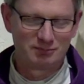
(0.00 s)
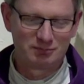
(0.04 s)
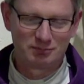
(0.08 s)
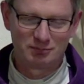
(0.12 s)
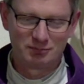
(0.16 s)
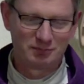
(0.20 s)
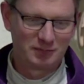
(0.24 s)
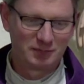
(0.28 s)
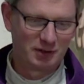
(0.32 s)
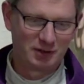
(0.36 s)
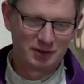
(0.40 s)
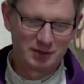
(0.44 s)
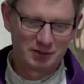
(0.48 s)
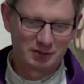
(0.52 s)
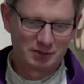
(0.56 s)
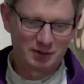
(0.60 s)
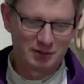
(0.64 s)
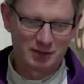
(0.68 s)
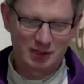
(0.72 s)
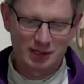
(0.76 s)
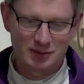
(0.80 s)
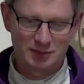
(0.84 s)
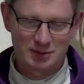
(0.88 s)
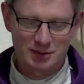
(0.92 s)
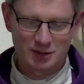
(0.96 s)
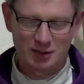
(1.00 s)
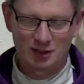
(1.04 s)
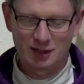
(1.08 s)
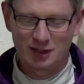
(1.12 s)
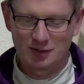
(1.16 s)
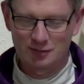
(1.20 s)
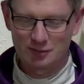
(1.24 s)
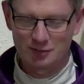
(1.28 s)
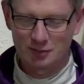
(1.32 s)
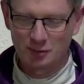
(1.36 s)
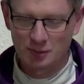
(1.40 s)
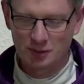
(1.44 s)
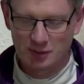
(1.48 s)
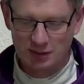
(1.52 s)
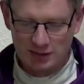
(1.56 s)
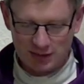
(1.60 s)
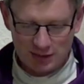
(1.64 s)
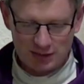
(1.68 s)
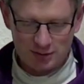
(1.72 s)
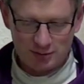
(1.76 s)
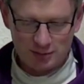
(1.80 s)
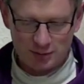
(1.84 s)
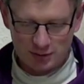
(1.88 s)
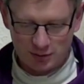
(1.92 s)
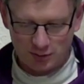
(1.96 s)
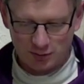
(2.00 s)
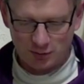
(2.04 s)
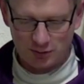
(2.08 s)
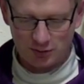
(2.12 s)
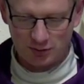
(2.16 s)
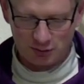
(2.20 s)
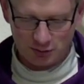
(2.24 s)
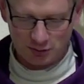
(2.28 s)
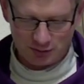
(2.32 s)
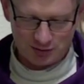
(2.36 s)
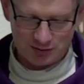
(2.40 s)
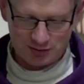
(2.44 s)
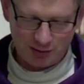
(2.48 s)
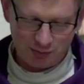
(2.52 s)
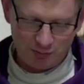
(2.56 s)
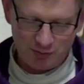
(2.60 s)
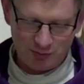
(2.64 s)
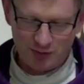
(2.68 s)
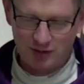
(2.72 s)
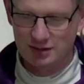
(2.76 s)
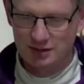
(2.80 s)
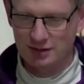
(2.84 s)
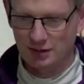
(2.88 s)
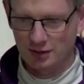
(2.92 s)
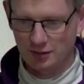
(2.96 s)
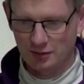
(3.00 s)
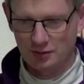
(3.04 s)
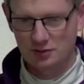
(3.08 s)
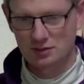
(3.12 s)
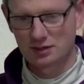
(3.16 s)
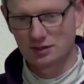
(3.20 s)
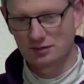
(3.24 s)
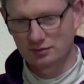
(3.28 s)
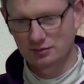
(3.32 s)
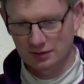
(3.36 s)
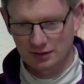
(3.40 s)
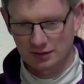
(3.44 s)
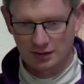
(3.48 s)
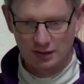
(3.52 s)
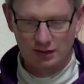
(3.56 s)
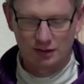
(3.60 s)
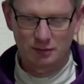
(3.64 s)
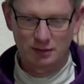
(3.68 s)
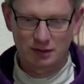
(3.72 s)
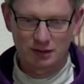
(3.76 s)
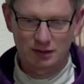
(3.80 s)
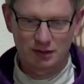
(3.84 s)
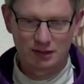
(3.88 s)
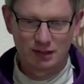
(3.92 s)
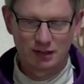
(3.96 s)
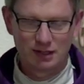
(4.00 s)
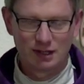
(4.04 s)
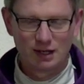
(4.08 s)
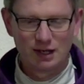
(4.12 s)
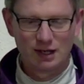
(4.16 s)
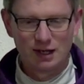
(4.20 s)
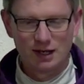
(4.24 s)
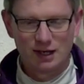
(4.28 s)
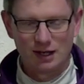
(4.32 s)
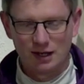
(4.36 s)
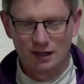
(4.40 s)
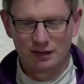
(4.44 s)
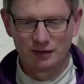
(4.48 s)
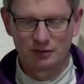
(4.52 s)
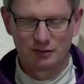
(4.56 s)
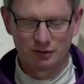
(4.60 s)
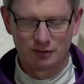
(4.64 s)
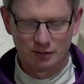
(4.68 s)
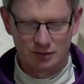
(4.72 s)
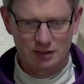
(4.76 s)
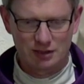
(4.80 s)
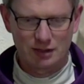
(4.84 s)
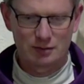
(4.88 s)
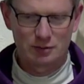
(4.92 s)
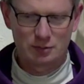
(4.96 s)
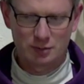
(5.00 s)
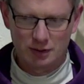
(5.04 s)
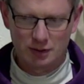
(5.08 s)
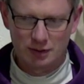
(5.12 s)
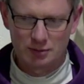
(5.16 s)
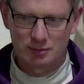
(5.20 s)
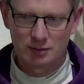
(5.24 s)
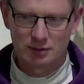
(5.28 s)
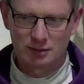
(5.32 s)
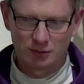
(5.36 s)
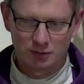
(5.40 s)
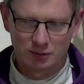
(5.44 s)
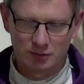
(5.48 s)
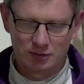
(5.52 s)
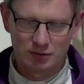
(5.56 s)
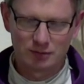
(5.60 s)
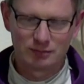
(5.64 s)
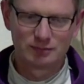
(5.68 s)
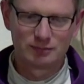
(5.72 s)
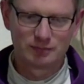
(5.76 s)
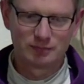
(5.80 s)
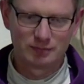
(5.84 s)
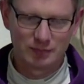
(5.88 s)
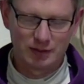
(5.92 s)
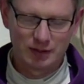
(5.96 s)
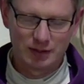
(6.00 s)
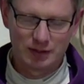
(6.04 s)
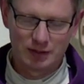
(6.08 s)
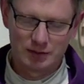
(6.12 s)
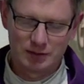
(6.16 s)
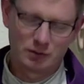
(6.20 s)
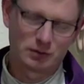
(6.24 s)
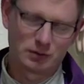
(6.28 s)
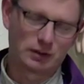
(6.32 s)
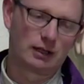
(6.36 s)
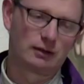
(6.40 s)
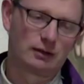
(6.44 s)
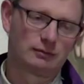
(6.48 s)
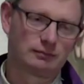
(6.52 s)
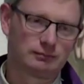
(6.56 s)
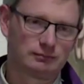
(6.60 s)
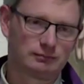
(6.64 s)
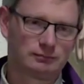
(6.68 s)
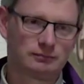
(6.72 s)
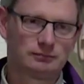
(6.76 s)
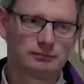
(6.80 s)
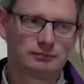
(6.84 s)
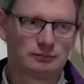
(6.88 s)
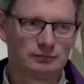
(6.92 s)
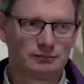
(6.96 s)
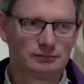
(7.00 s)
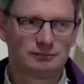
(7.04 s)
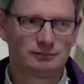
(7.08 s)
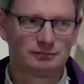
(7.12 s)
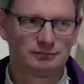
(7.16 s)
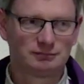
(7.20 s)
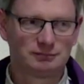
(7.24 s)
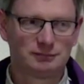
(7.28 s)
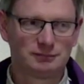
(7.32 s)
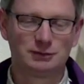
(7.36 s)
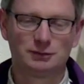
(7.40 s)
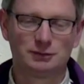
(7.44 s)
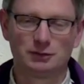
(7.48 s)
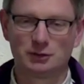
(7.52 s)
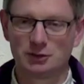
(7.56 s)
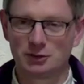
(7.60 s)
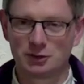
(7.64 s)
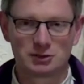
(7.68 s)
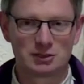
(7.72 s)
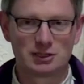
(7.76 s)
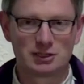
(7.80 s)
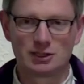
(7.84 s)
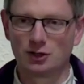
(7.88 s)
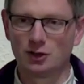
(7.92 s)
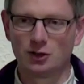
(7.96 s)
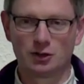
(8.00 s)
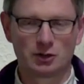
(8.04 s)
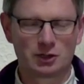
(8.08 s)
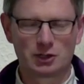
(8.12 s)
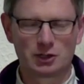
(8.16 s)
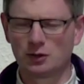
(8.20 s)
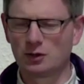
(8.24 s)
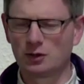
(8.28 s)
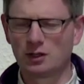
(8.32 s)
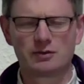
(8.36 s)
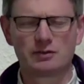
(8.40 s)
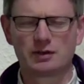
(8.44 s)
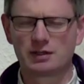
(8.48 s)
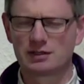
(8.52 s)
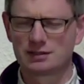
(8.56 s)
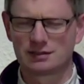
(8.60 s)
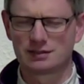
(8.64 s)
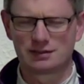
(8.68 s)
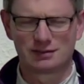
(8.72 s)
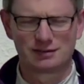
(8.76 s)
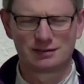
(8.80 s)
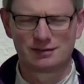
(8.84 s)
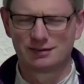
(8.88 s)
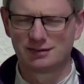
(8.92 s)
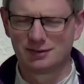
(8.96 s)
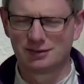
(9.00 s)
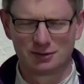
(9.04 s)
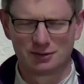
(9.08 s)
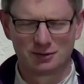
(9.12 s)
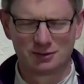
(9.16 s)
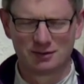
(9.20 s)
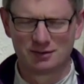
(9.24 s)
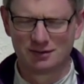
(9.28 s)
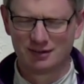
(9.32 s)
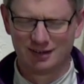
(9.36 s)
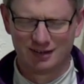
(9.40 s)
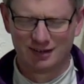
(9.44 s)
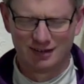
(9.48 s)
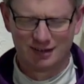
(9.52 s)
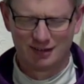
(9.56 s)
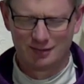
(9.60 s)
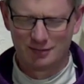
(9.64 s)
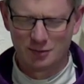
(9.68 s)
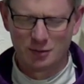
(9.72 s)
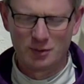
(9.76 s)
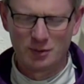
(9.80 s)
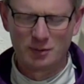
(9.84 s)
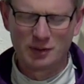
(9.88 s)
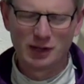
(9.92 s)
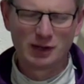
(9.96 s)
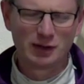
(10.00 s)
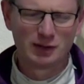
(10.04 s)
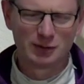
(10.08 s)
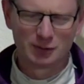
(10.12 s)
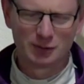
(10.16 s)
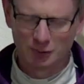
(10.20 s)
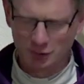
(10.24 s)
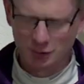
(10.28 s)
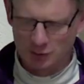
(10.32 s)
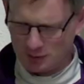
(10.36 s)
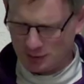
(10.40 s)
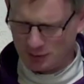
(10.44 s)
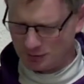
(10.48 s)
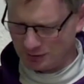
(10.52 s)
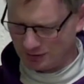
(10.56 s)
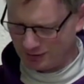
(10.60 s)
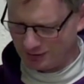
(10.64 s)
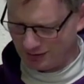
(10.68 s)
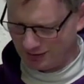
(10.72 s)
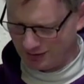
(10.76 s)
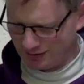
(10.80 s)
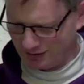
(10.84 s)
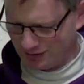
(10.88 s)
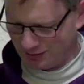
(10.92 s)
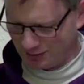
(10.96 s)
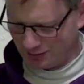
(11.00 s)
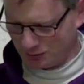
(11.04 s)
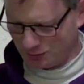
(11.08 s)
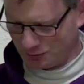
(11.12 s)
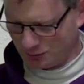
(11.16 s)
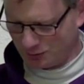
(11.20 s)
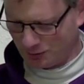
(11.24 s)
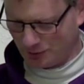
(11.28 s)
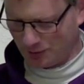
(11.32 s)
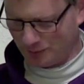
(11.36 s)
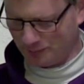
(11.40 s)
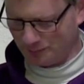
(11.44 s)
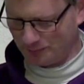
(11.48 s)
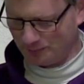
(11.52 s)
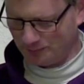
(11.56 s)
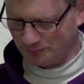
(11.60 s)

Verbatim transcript: there are different times in our lives when we need to be told, look, stop feeling sorry for yourself, get on with it. And there are other times when we need to be told, it's okay. You know, you just need a hug, you don't need advice. You know, we, we all know those people who, um,